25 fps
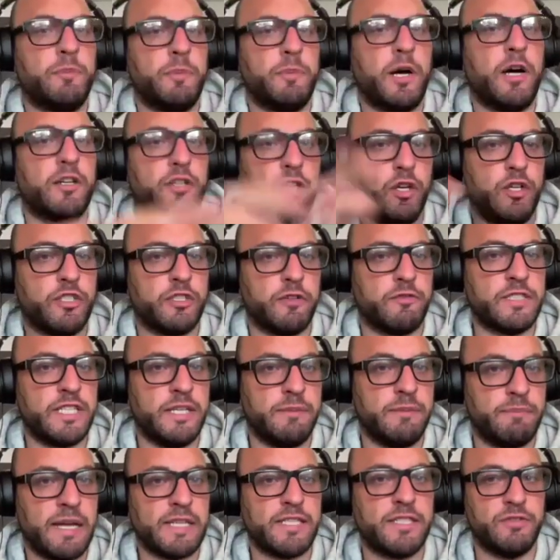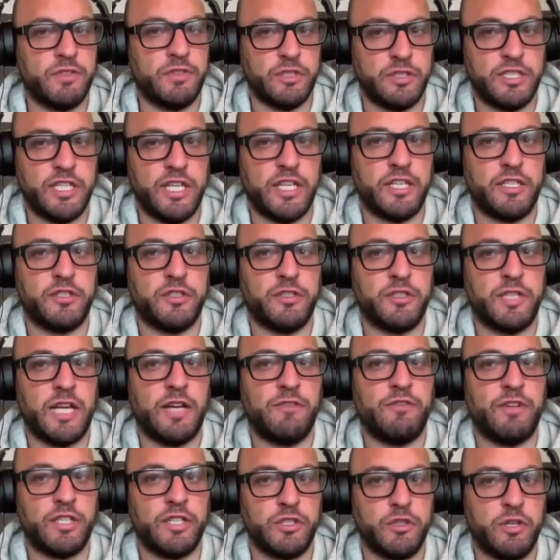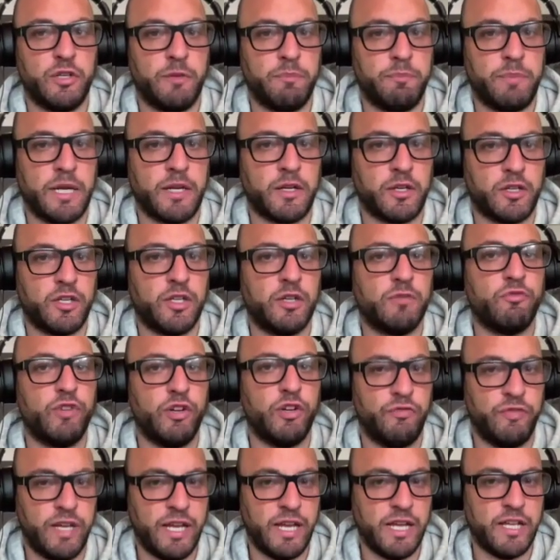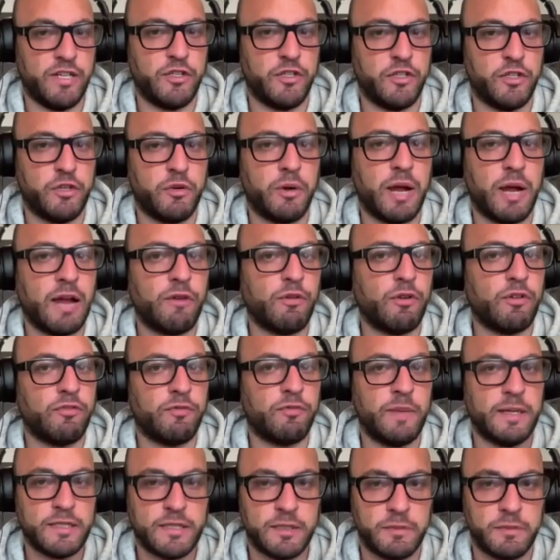Barker, who's obviously massive on TikTok now, Victoria Beckham, Ruthie Henshaw, Aaron Smith,